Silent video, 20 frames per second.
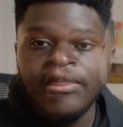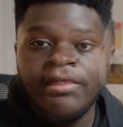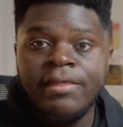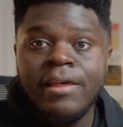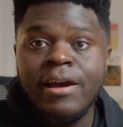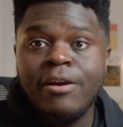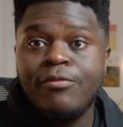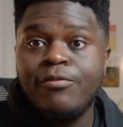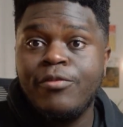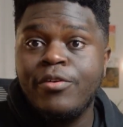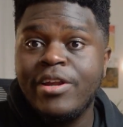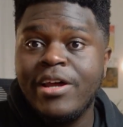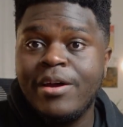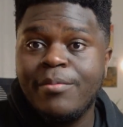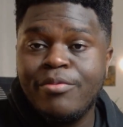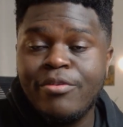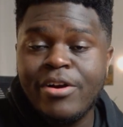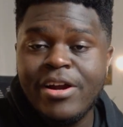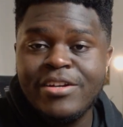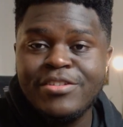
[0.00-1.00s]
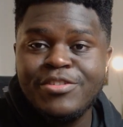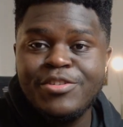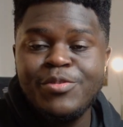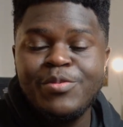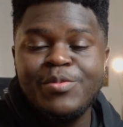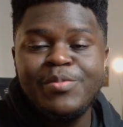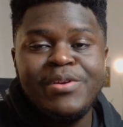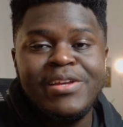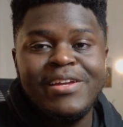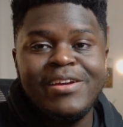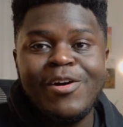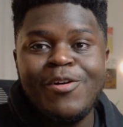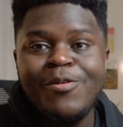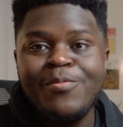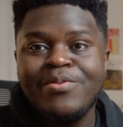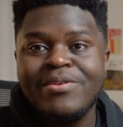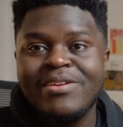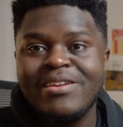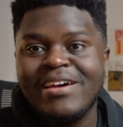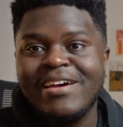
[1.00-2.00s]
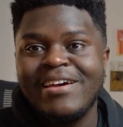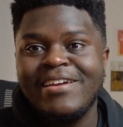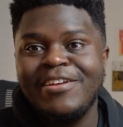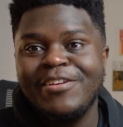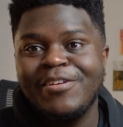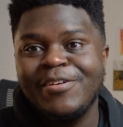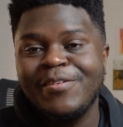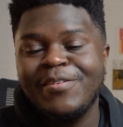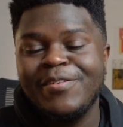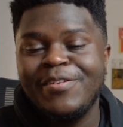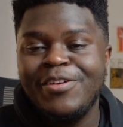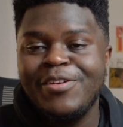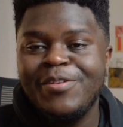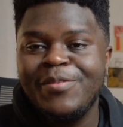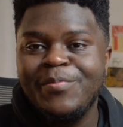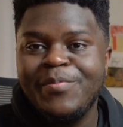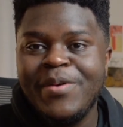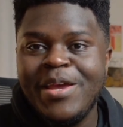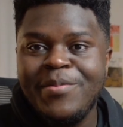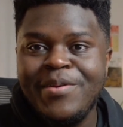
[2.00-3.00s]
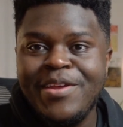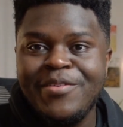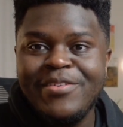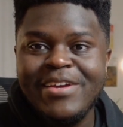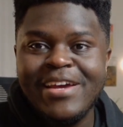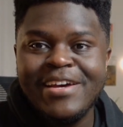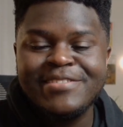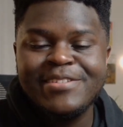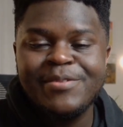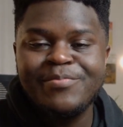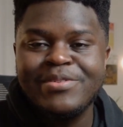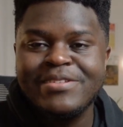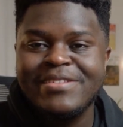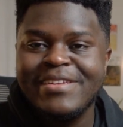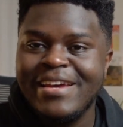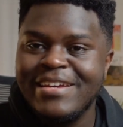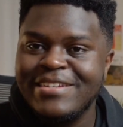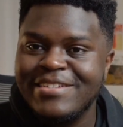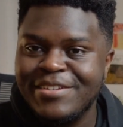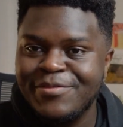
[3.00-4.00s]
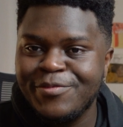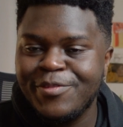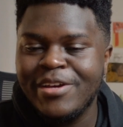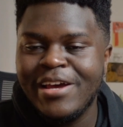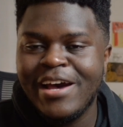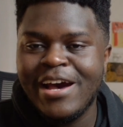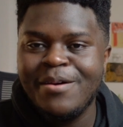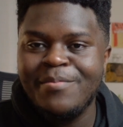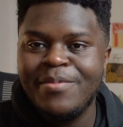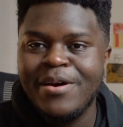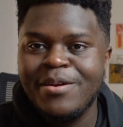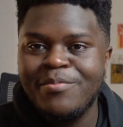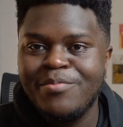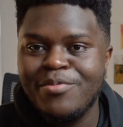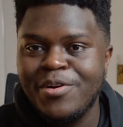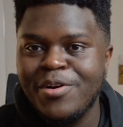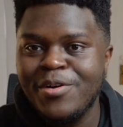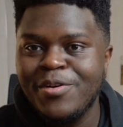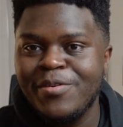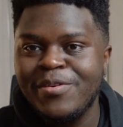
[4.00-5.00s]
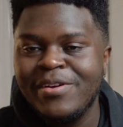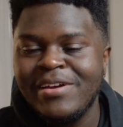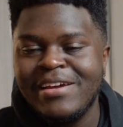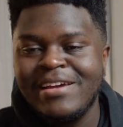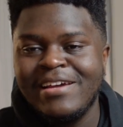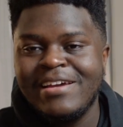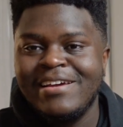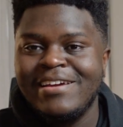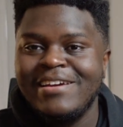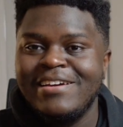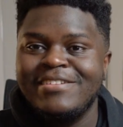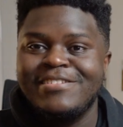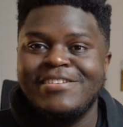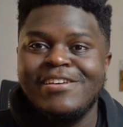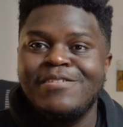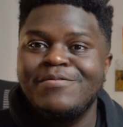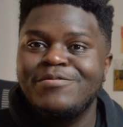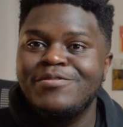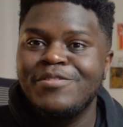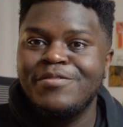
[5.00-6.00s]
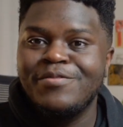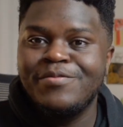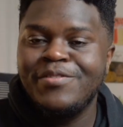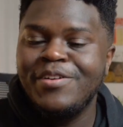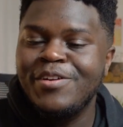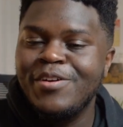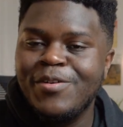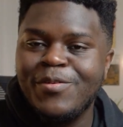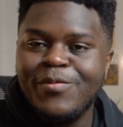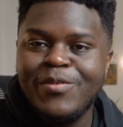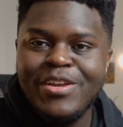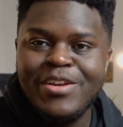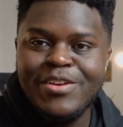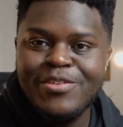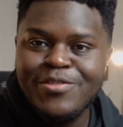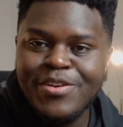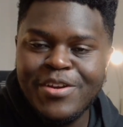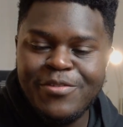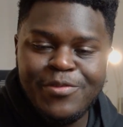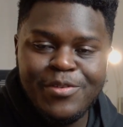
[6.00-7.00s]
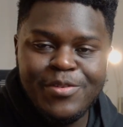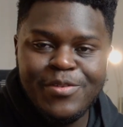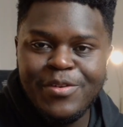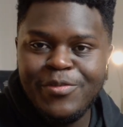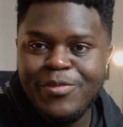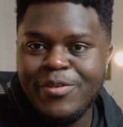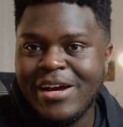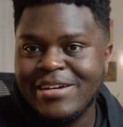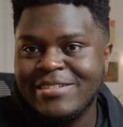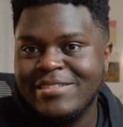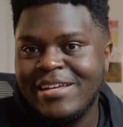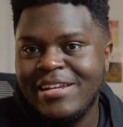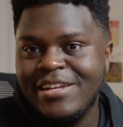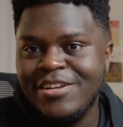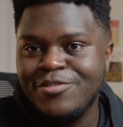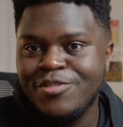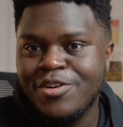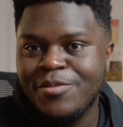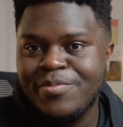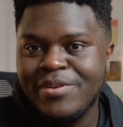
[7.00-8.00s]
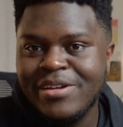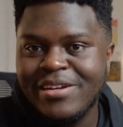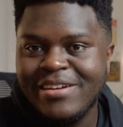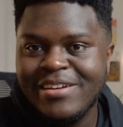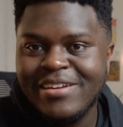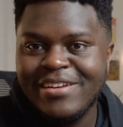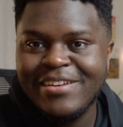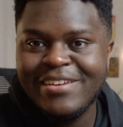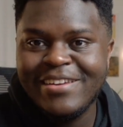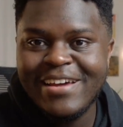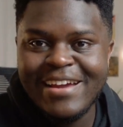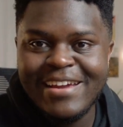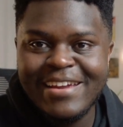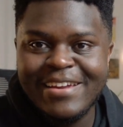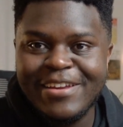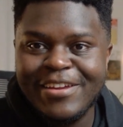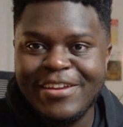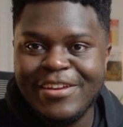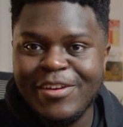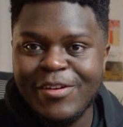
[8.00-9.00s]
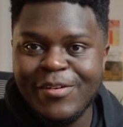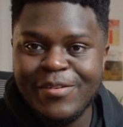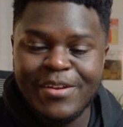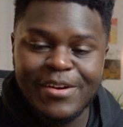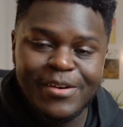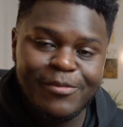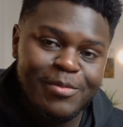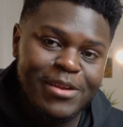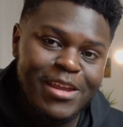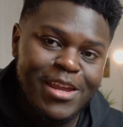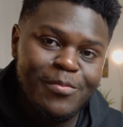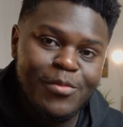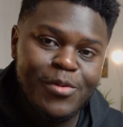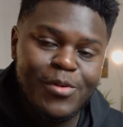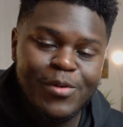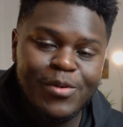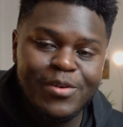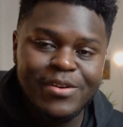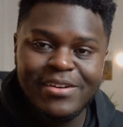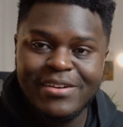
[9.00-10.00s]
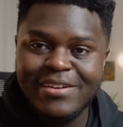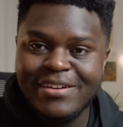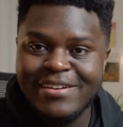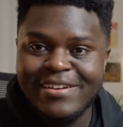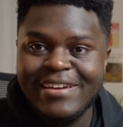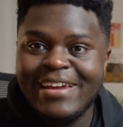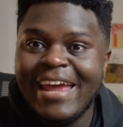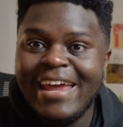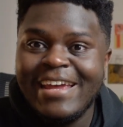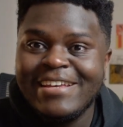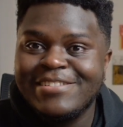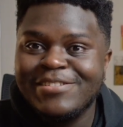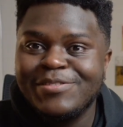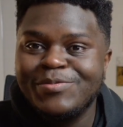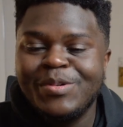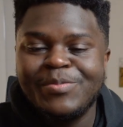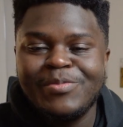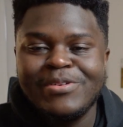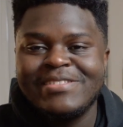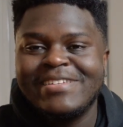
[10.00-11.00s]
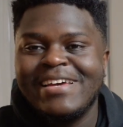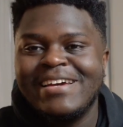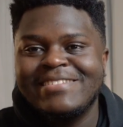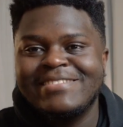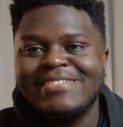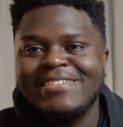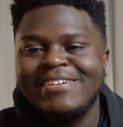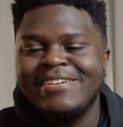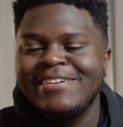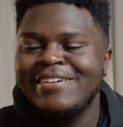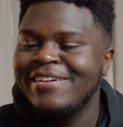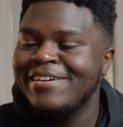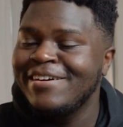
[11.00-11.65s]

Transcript: Now for that price, you would be hoping that, you know, you maybe even get some protection for your iPad Pro in terms of, you know, if you accidentally drop it, that, you know, the keyboard case will protect it.